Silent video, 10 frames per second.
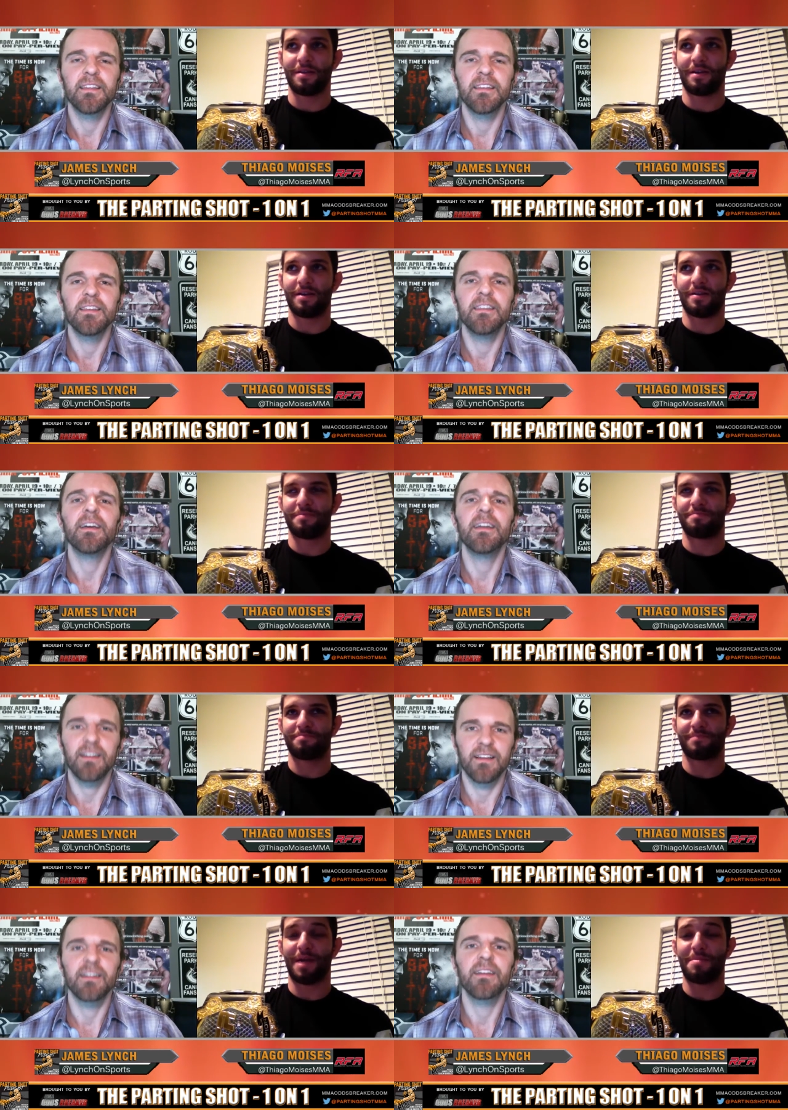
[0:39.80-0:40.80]
Speaker 1: Yeah,
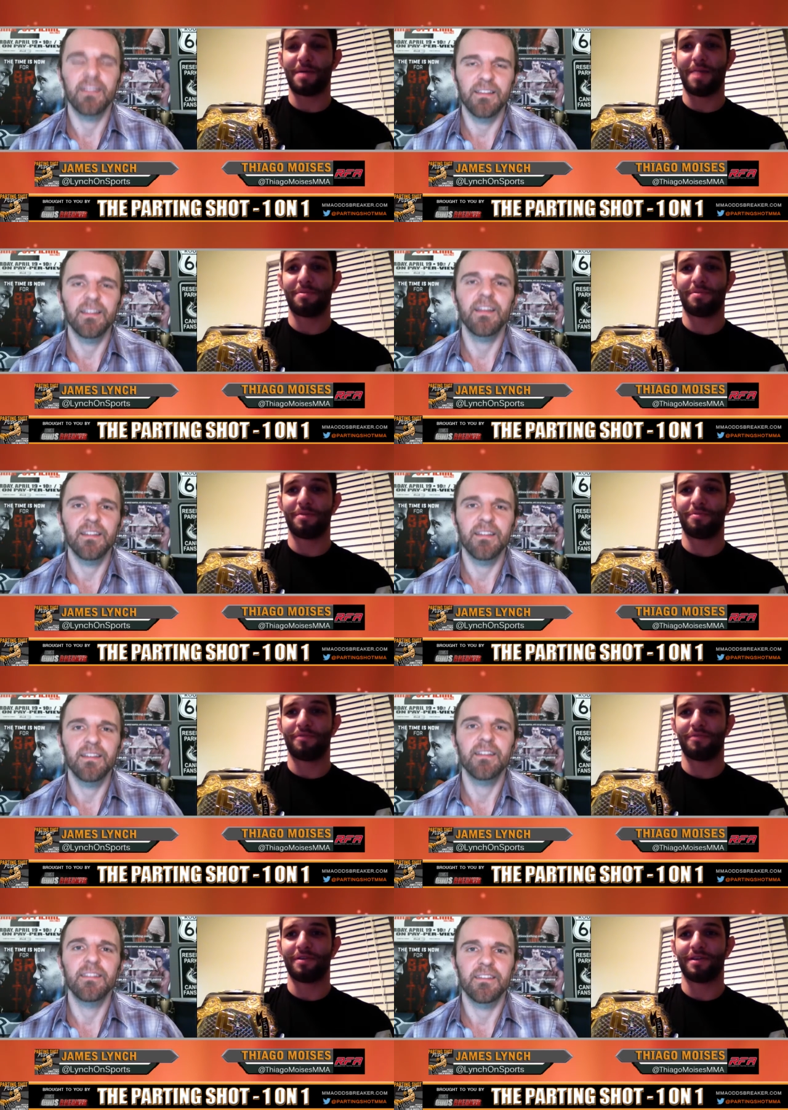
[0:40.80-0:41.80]
I'm happy
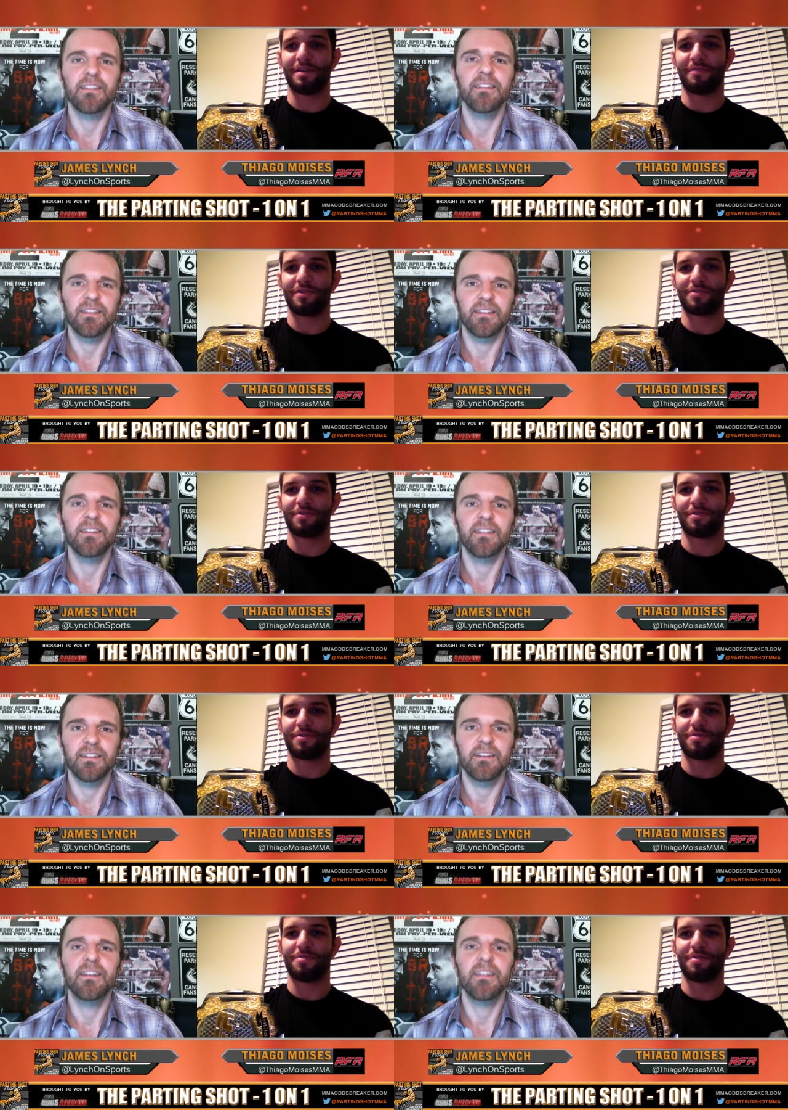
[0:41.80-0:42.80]
with uh, the victory, you
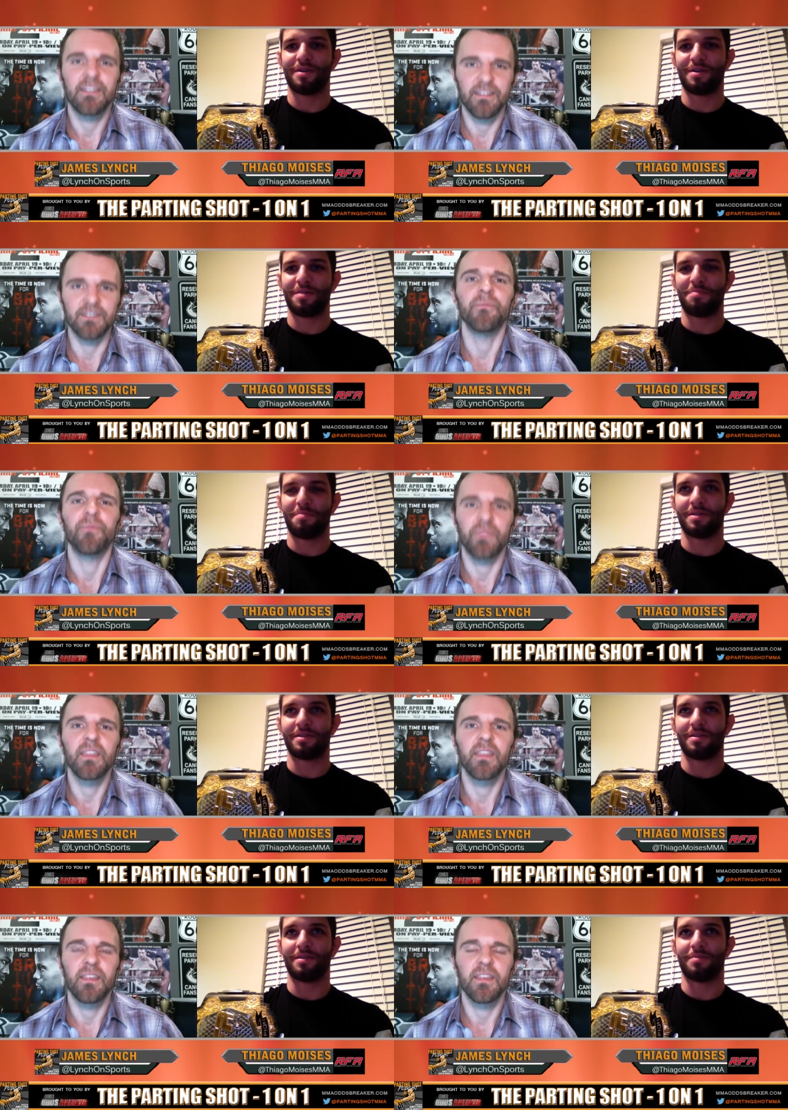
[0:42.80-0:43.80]
know, but
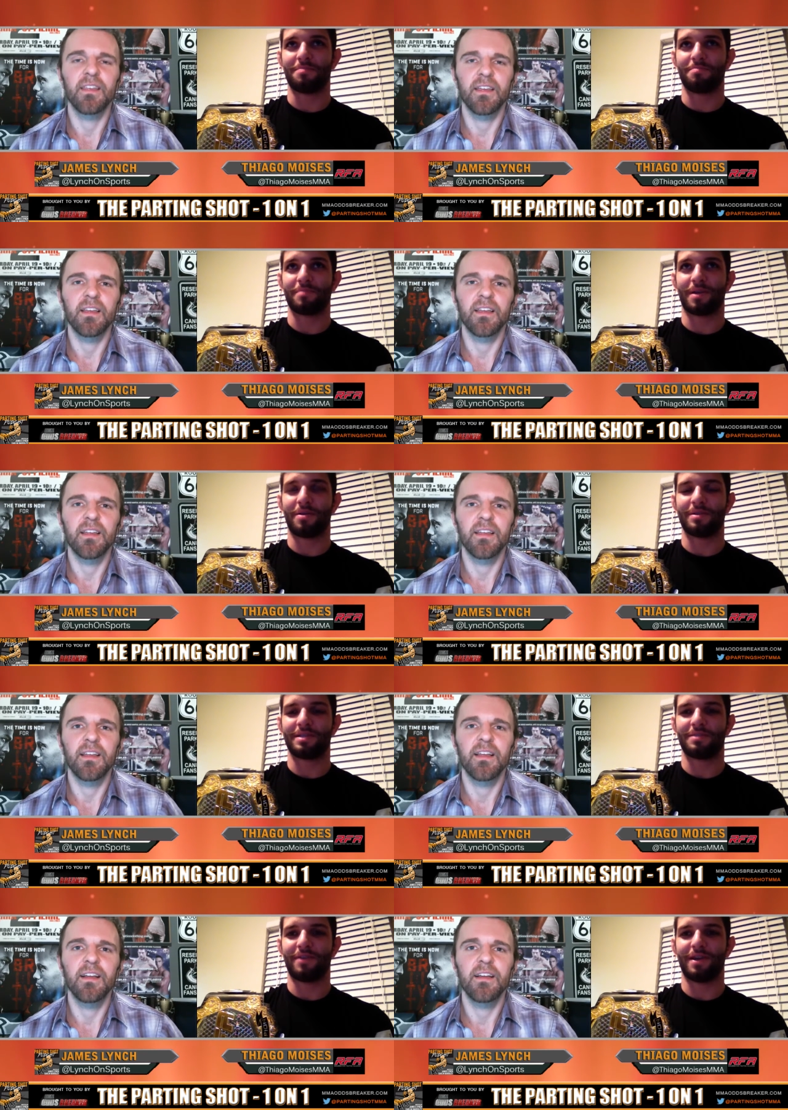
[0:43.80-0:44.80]
I'm not
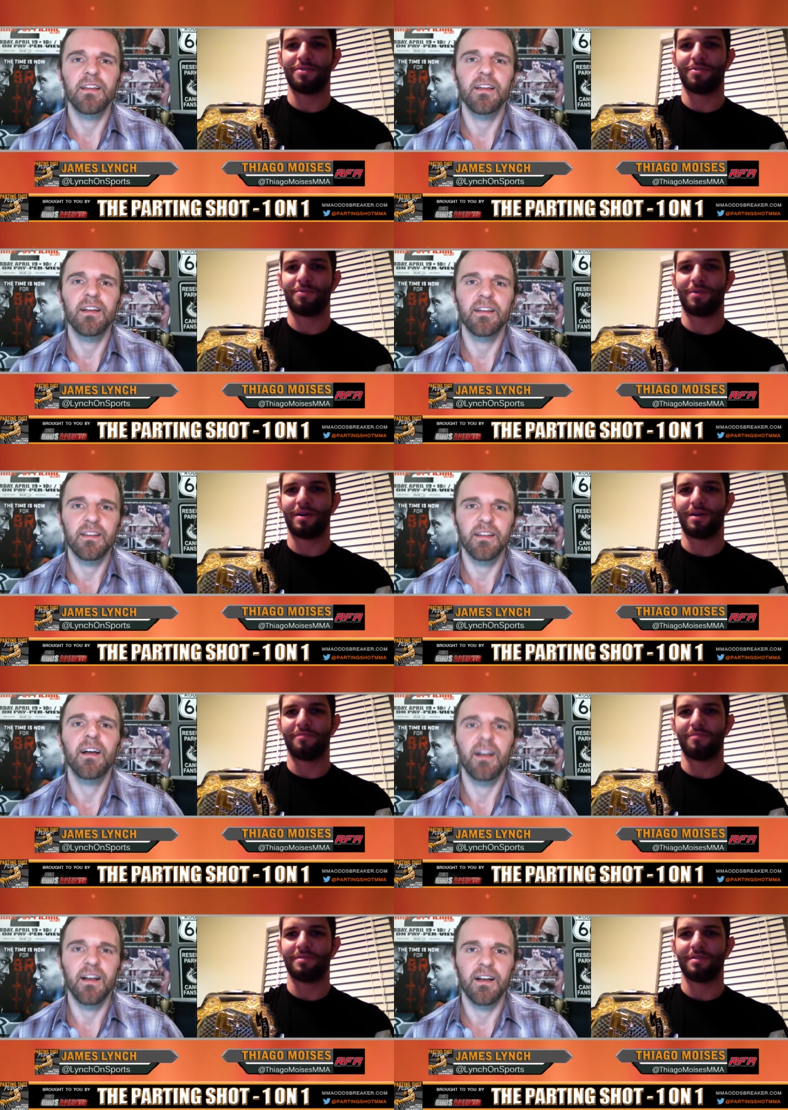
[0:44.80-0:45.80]
satisfied. You know, I
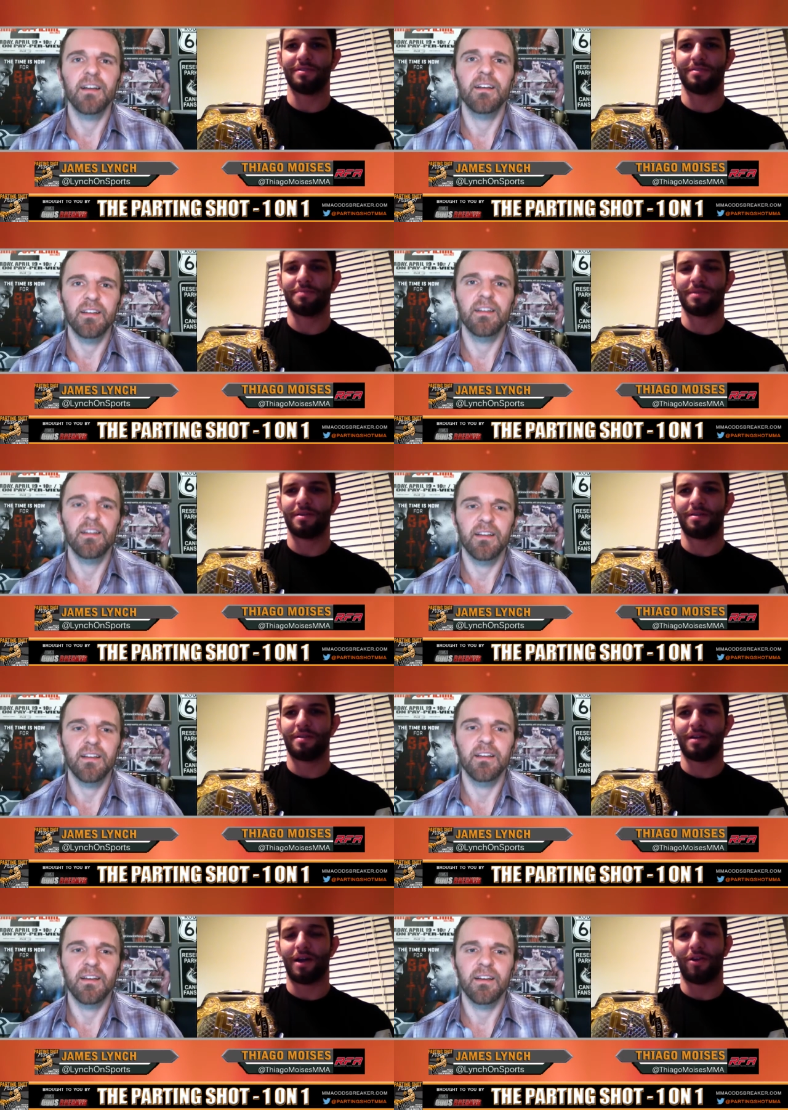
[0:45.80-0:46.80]
have
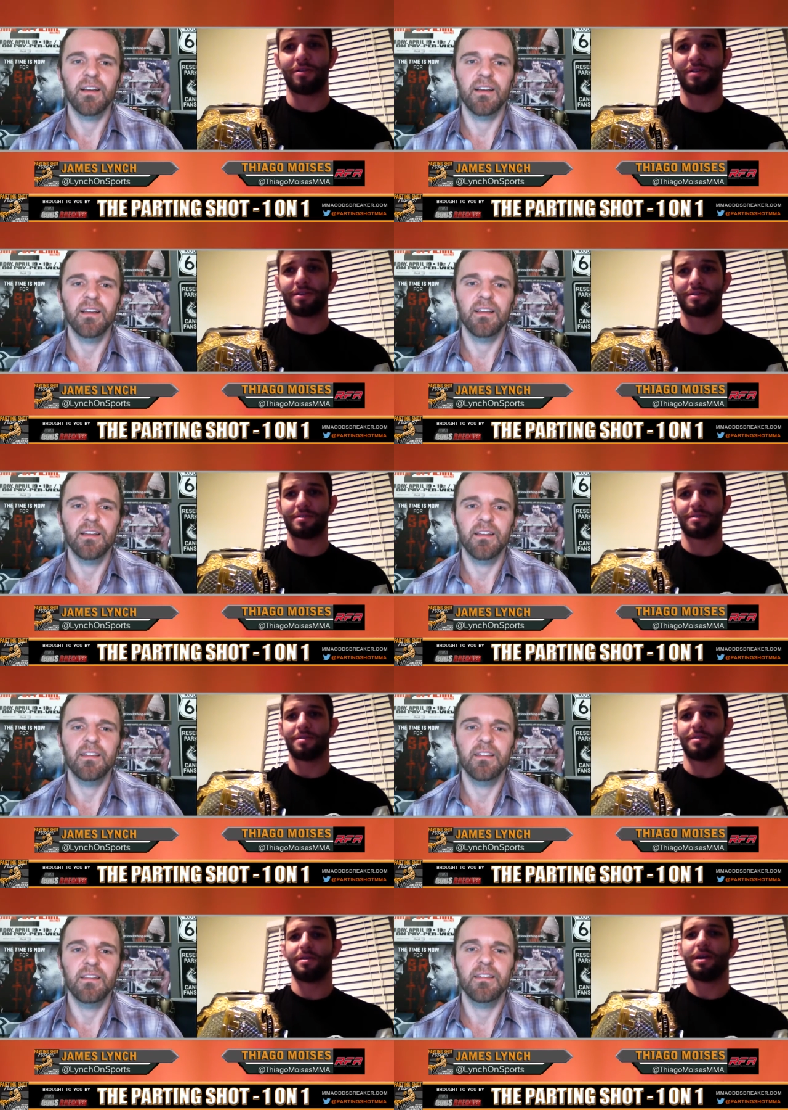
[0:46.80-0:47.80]
a lot of things
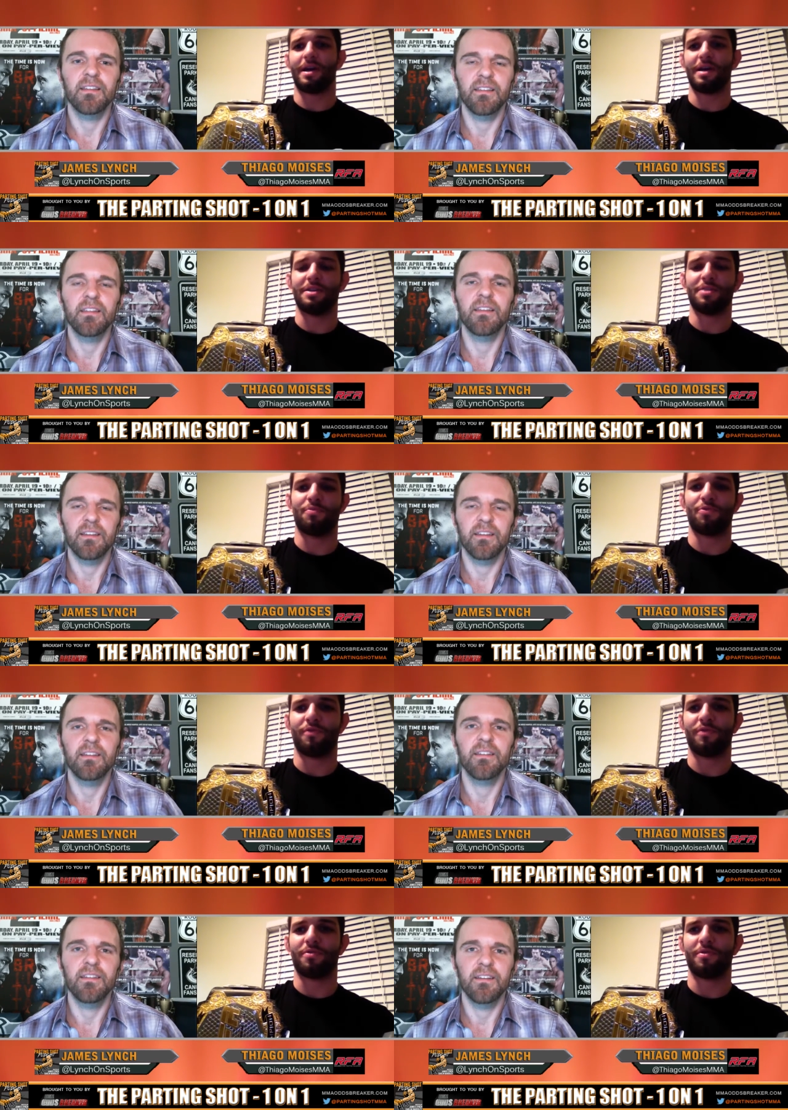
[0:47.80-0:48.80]
I need to
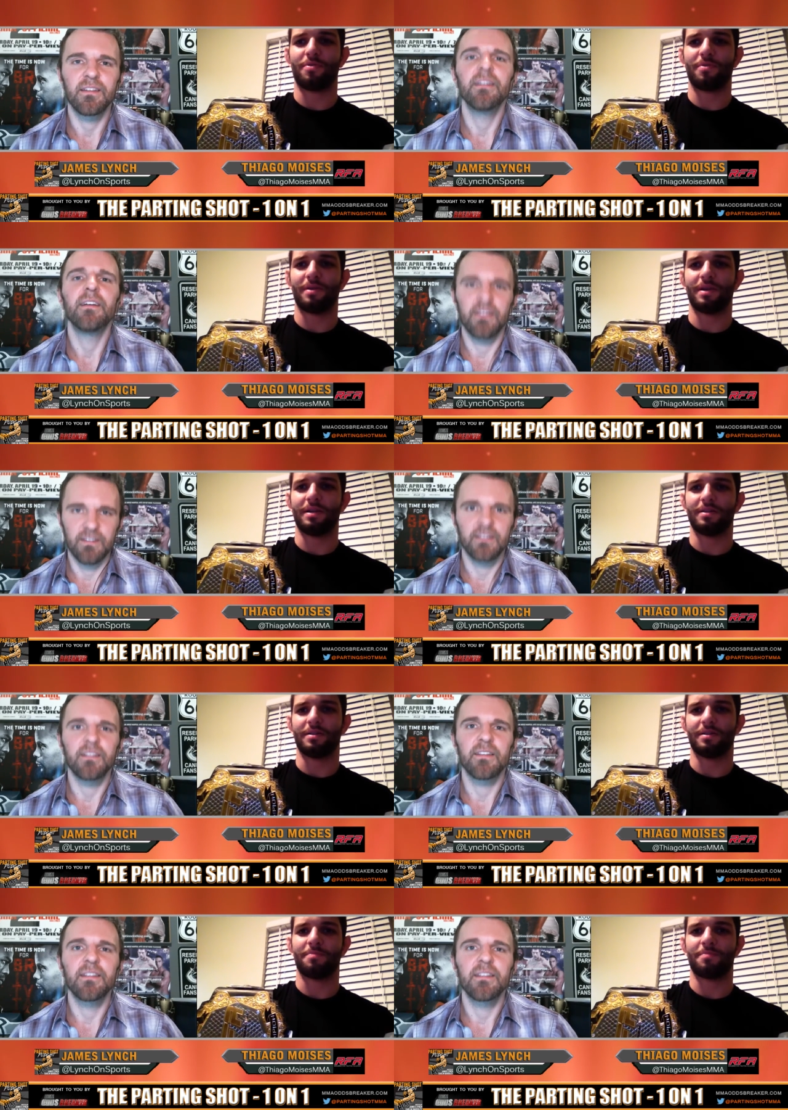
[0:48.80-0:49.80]
improve, you know,
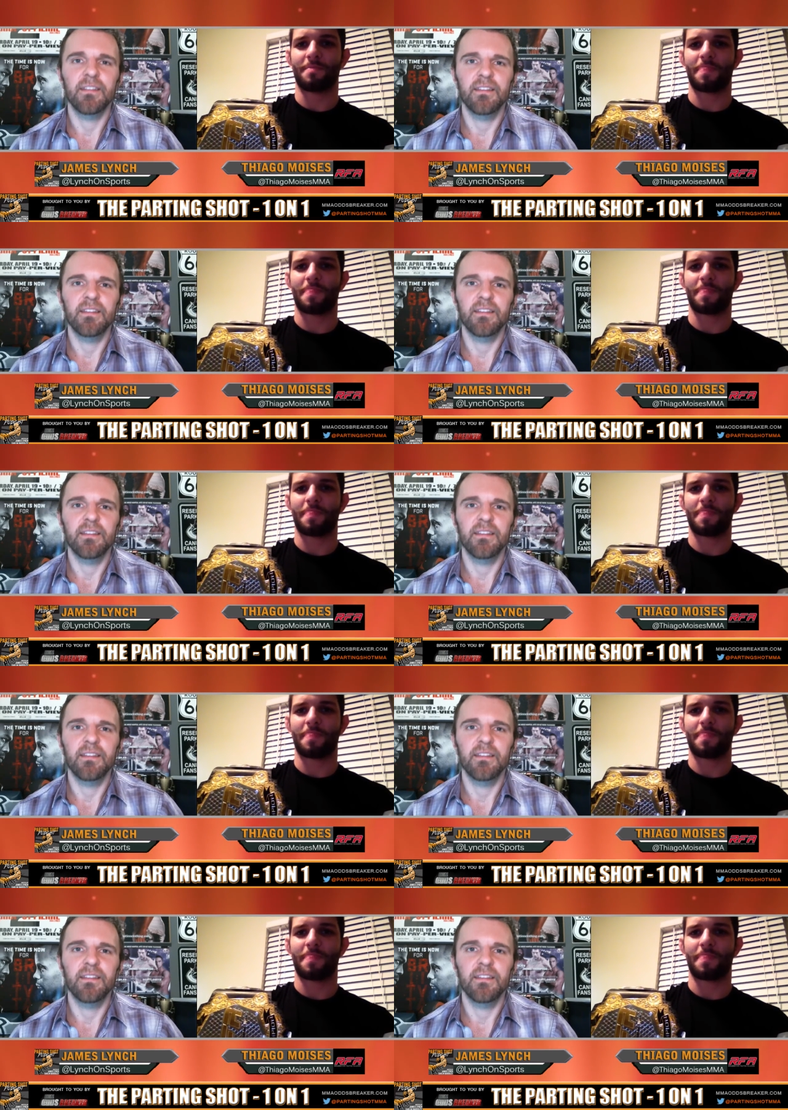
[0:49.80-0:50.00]
and